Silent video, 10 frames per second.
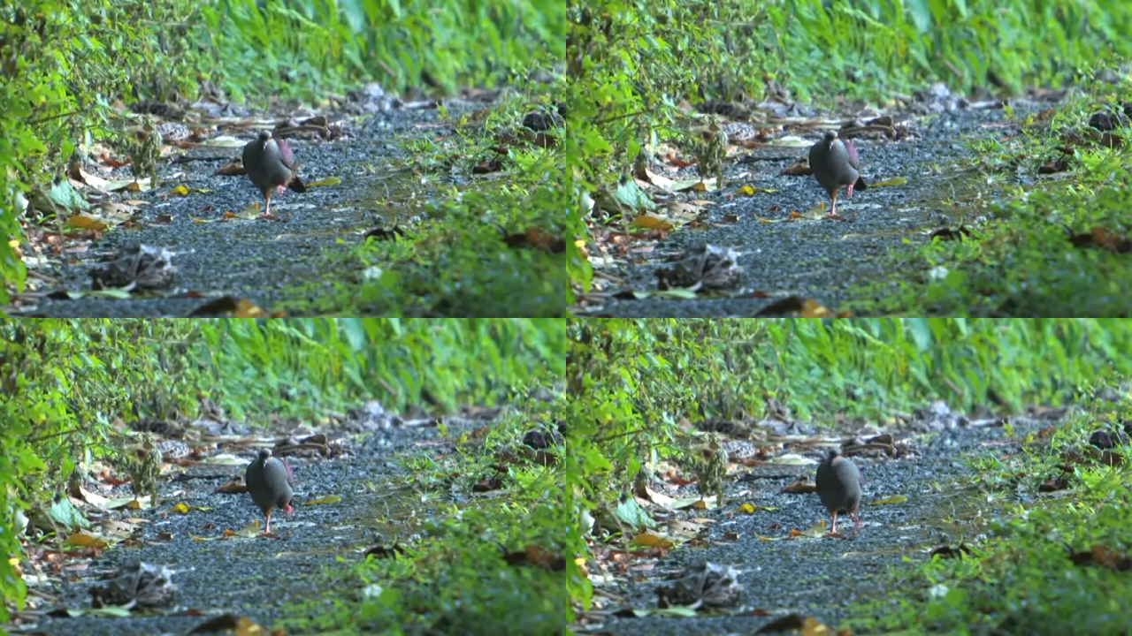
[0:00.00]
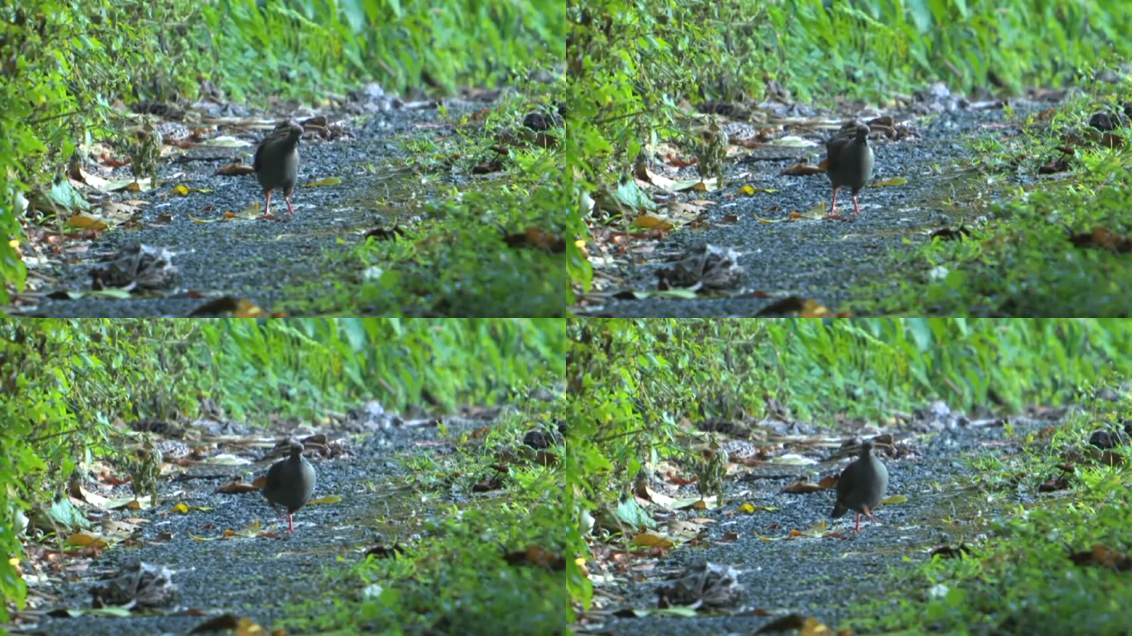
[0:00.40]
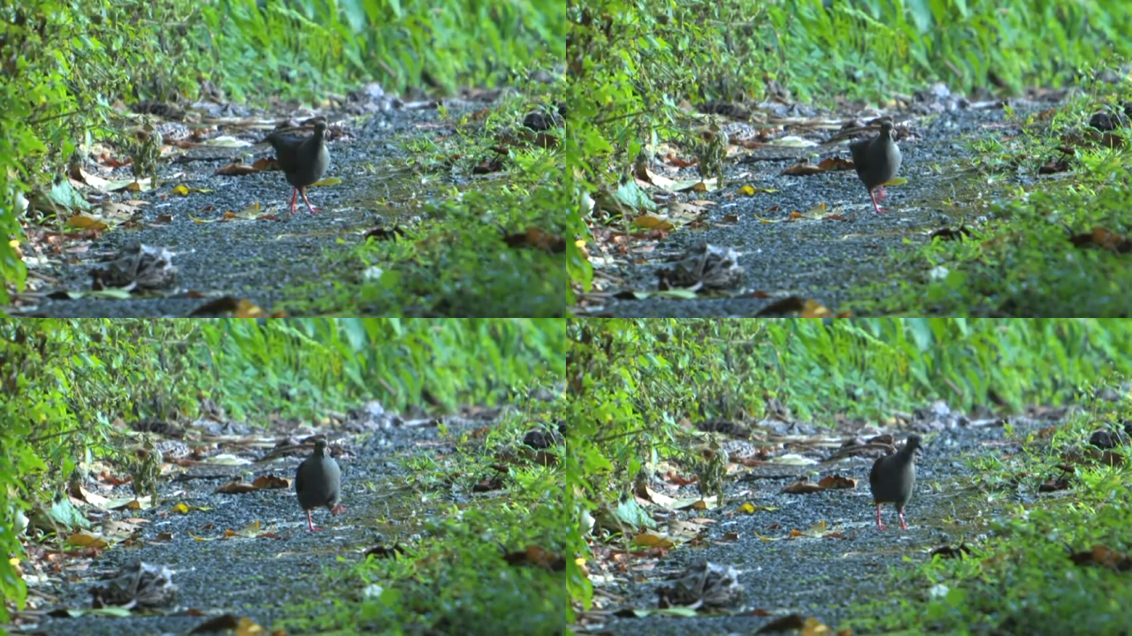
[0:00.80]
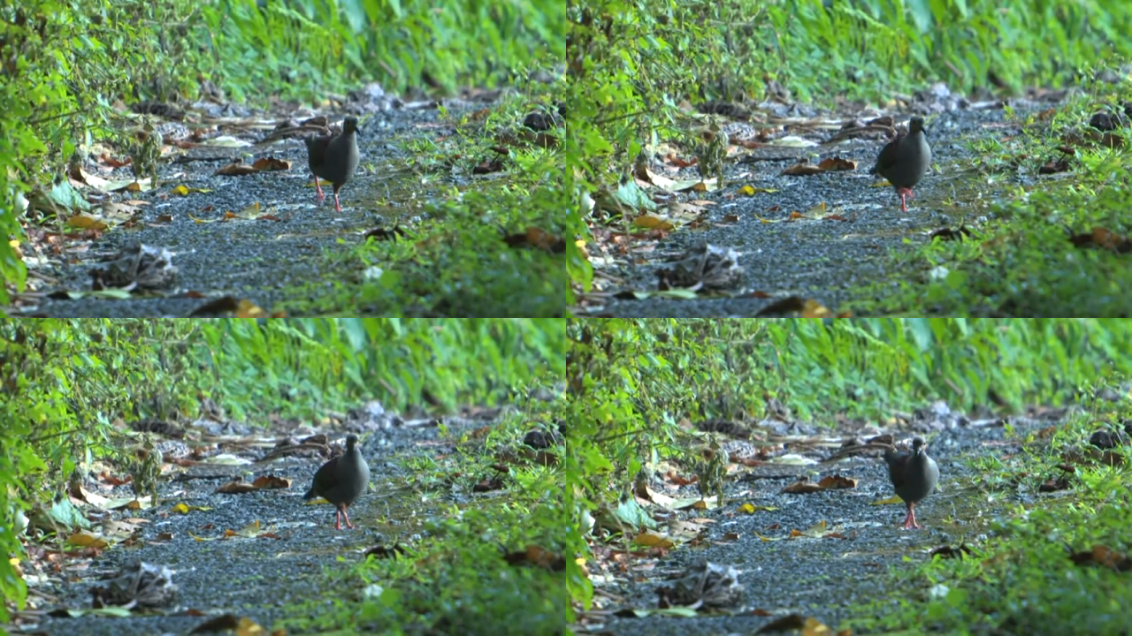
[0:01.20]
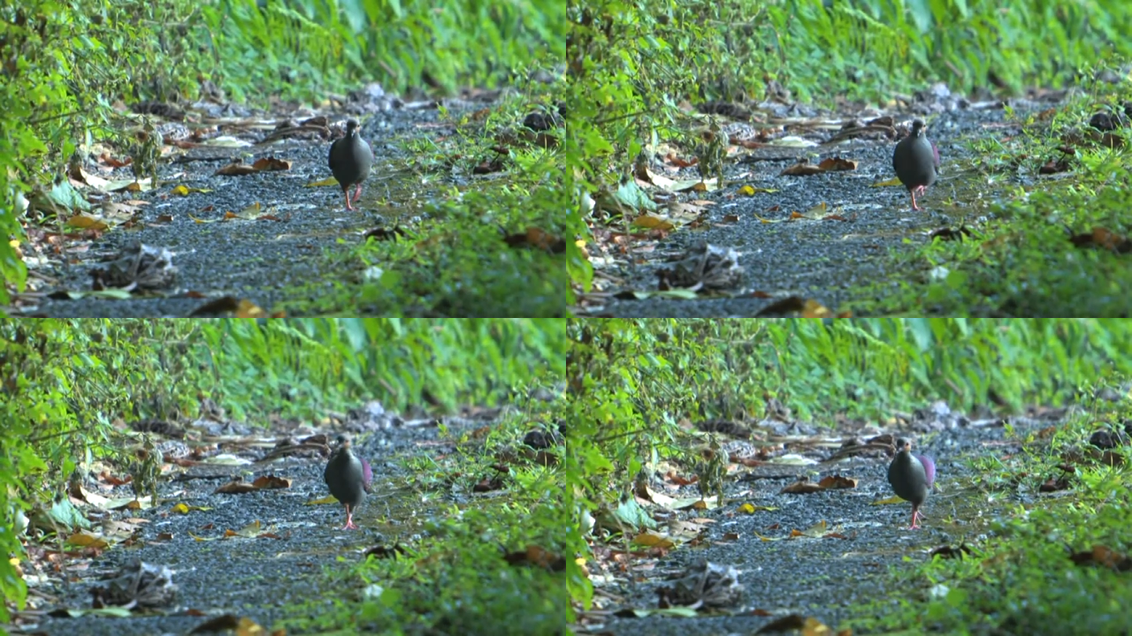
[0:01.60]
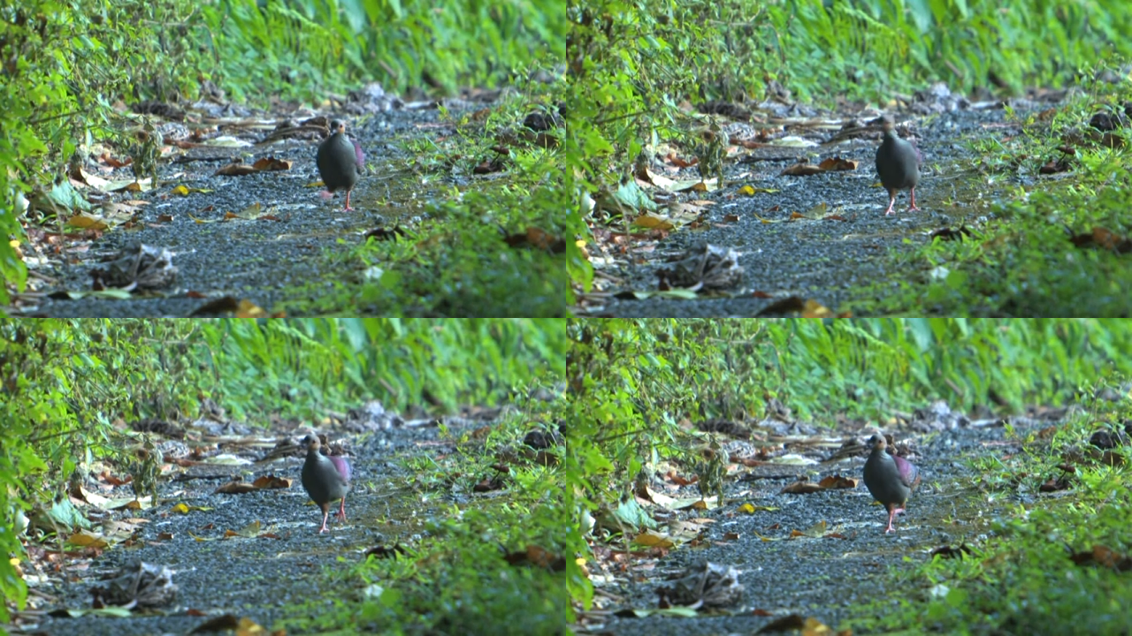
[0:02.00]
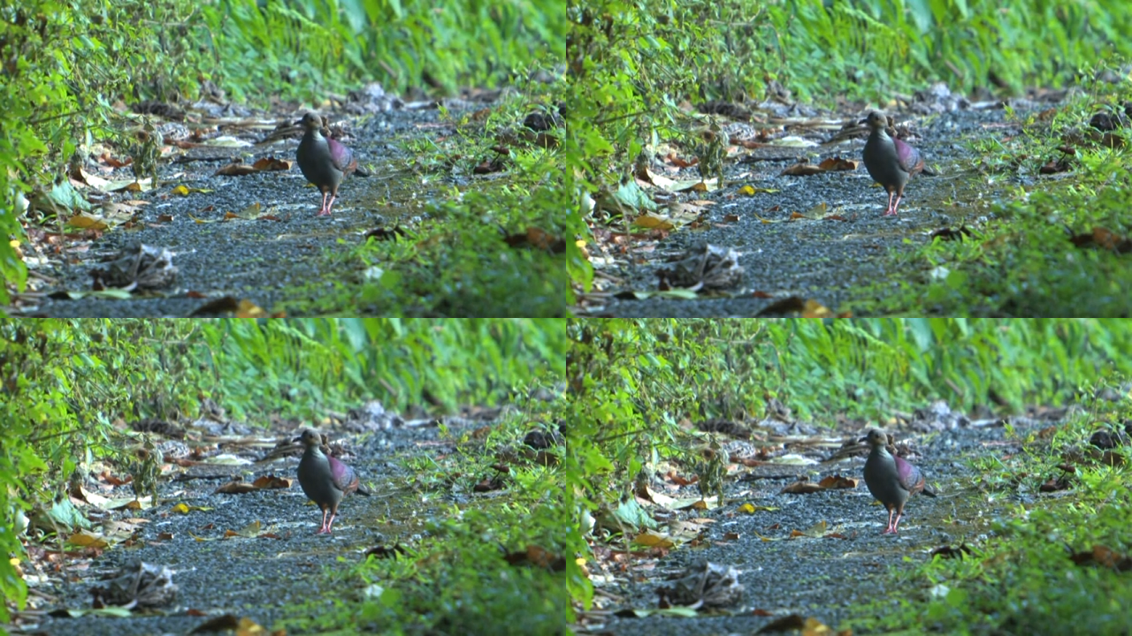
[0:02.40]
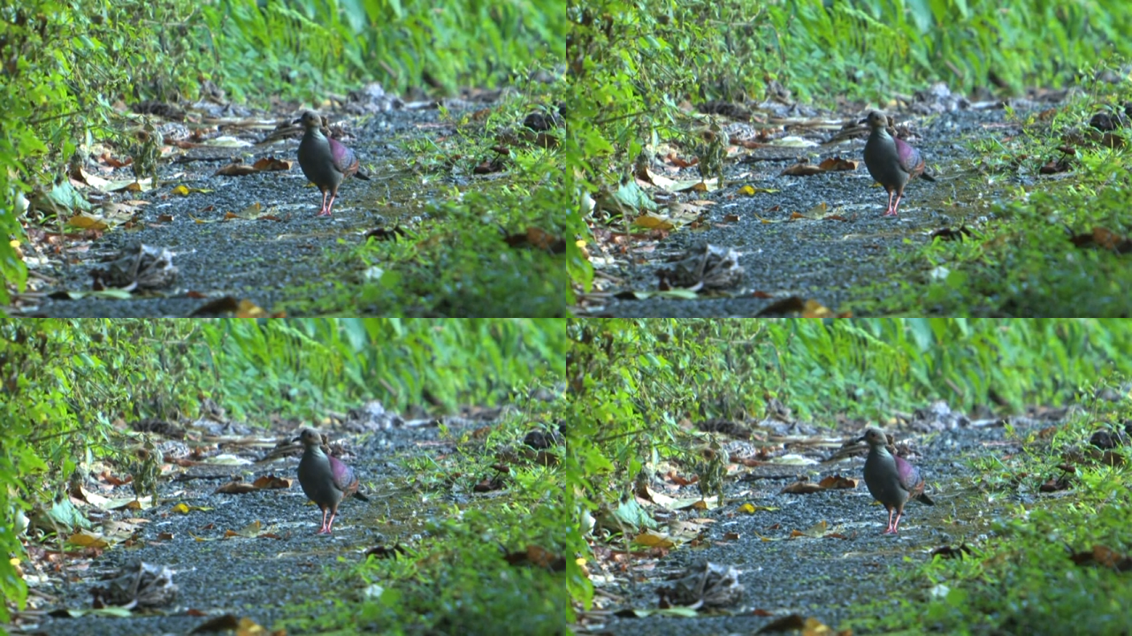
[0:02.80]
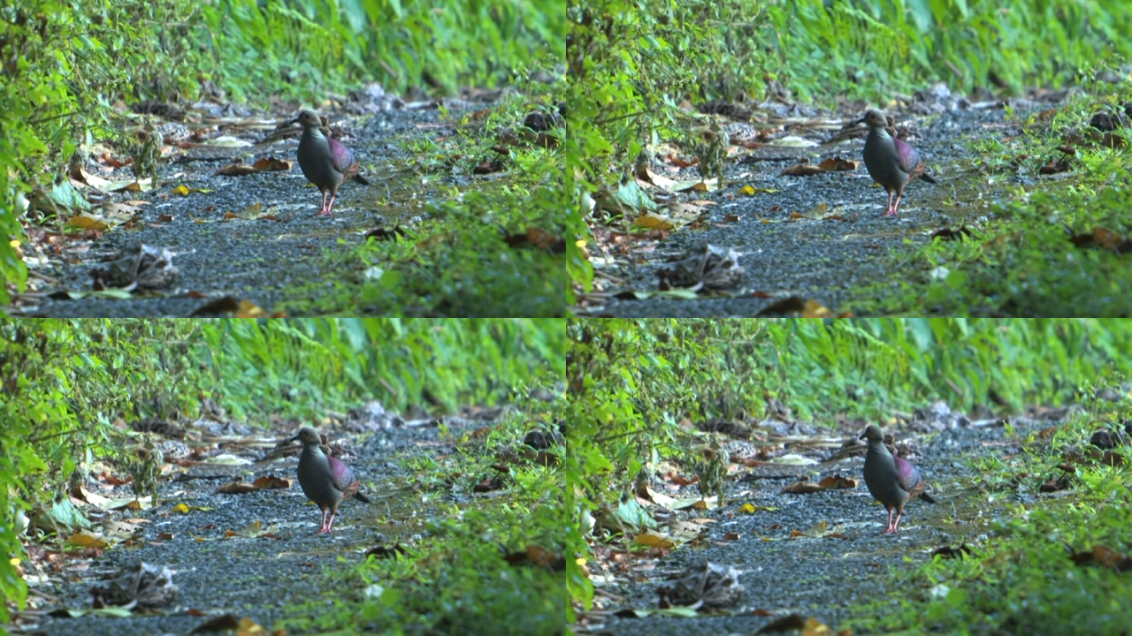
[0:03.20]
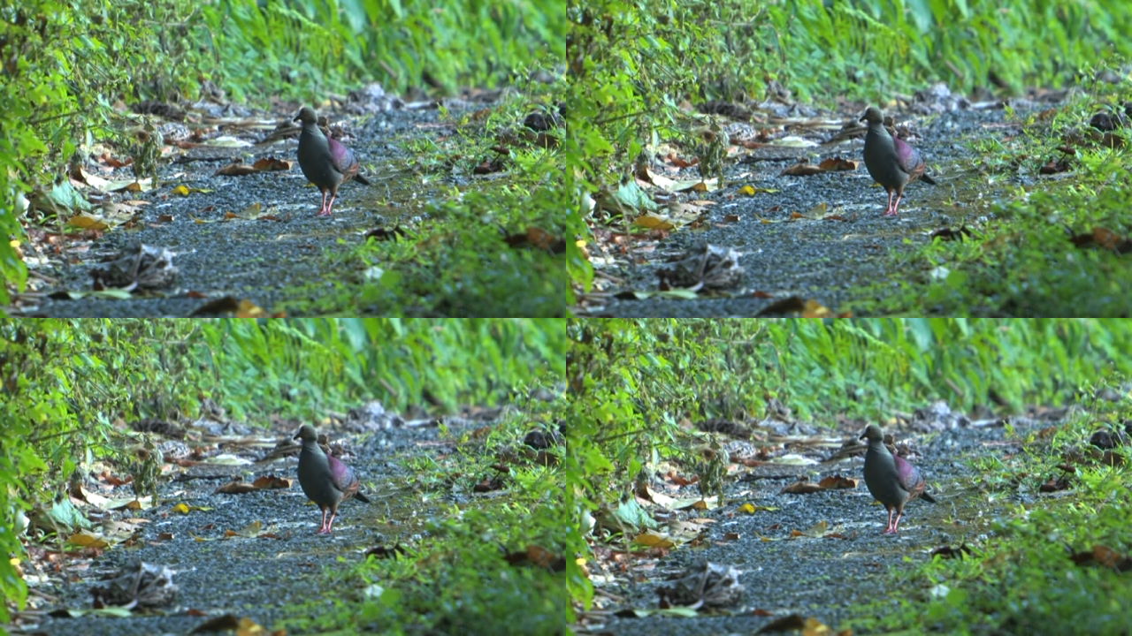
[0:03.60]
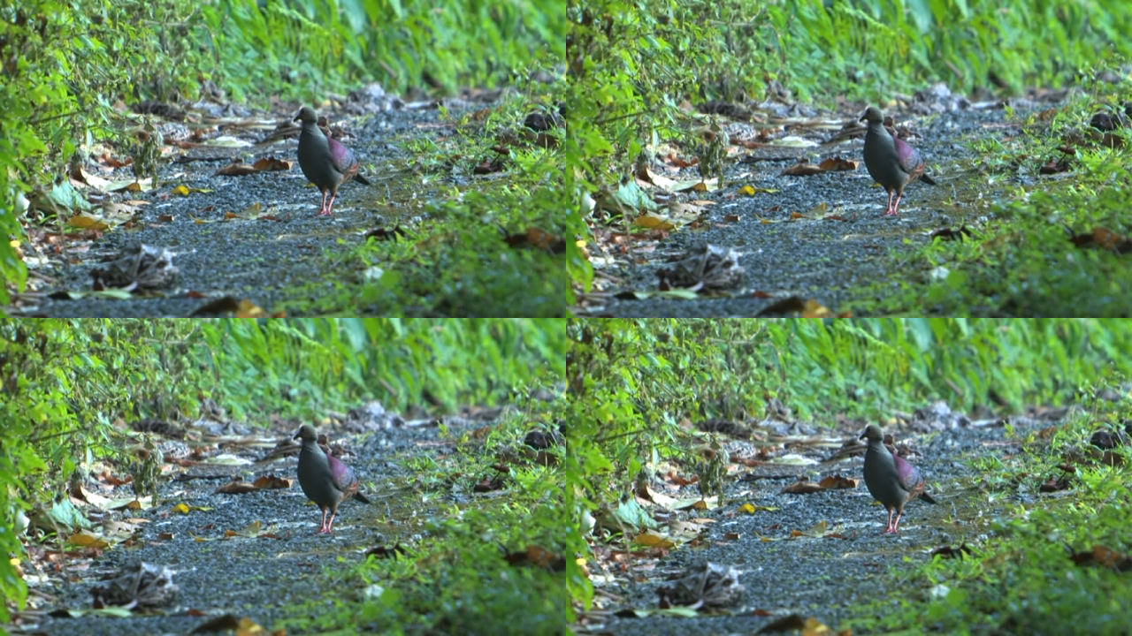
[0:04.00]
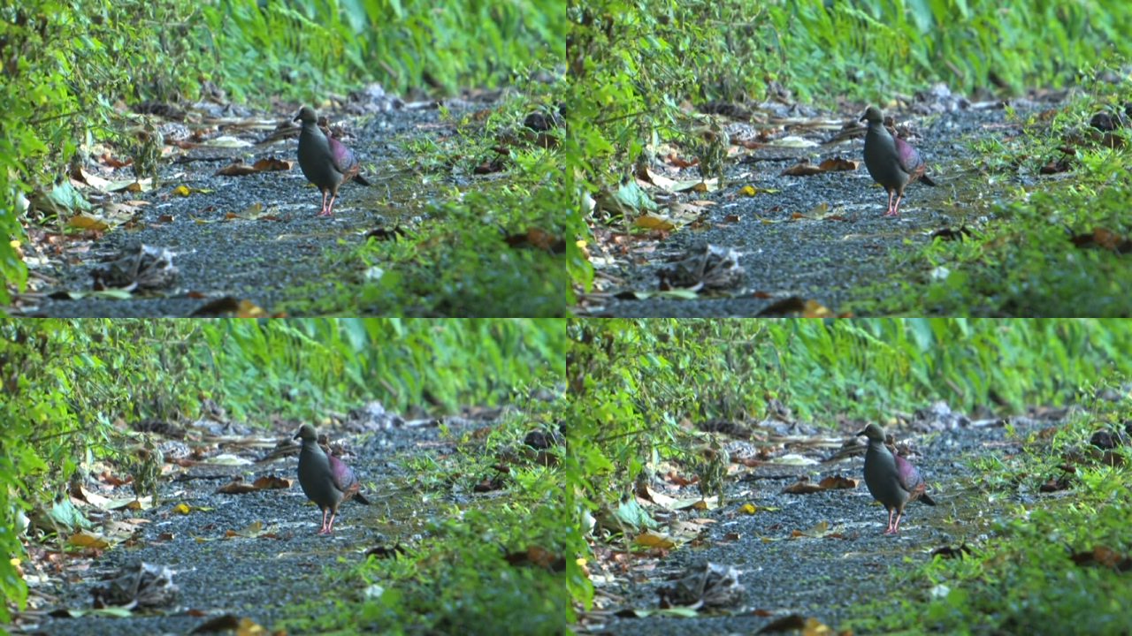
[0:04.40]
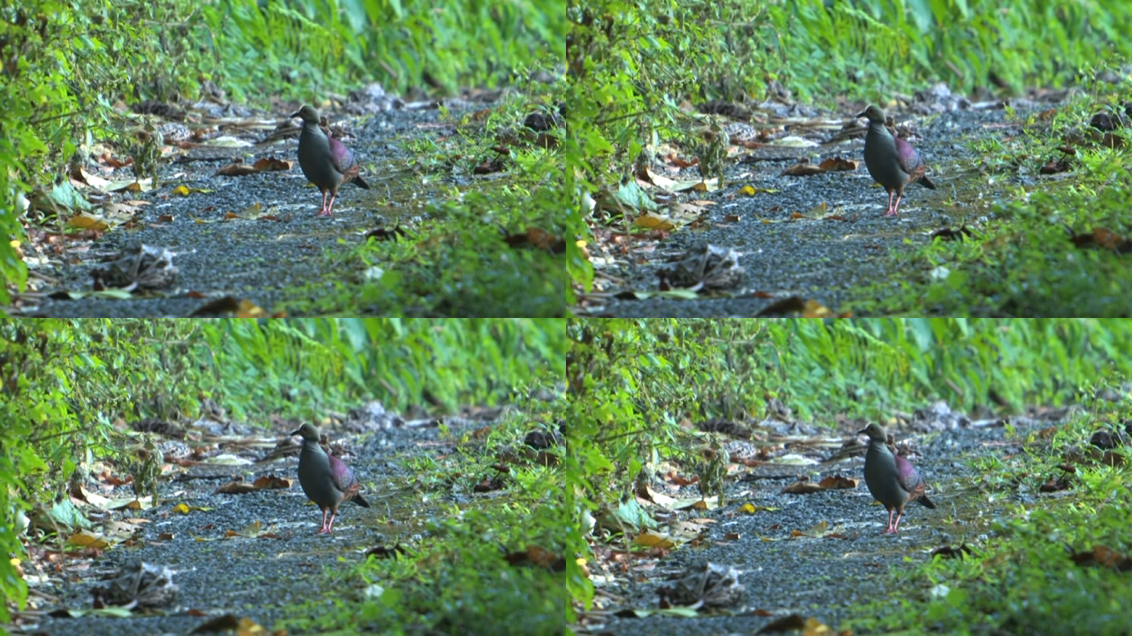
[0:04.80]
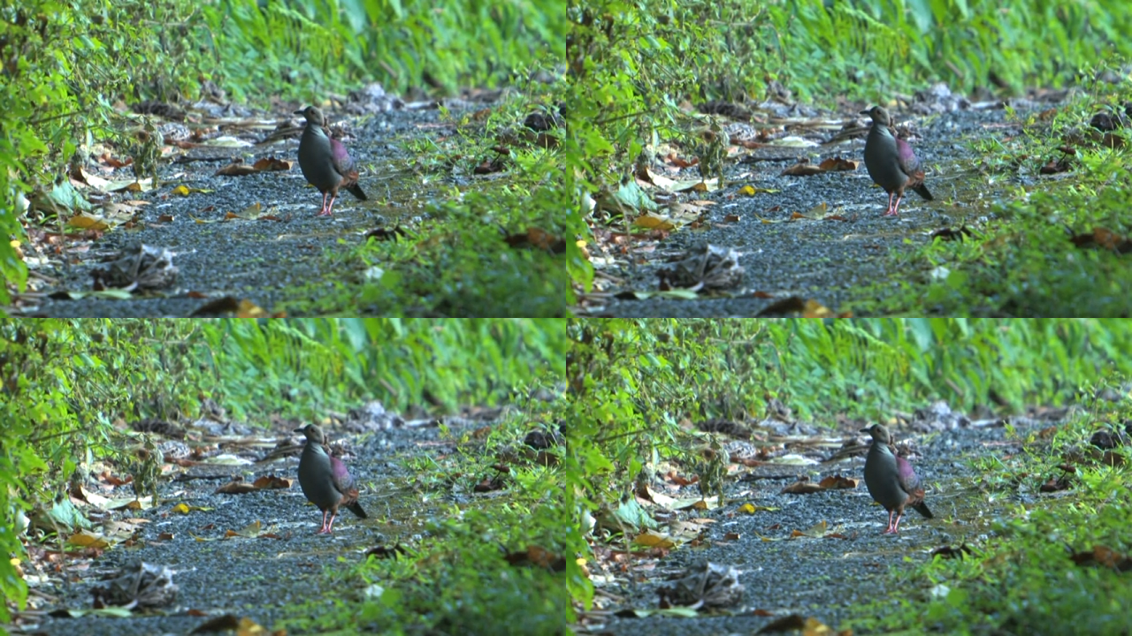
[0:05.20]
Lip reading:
No face is visible, so there are no lips to read.